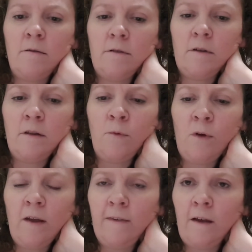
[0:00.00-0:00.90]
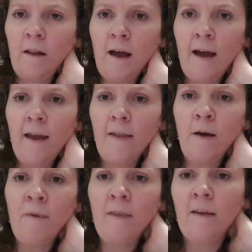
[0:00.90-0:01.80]
Louise L. Hay.
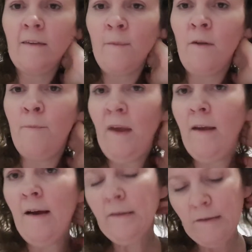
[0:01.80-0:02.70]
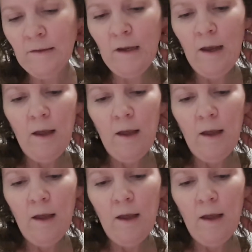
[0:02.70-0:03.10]
I mean, there's some of the big guns.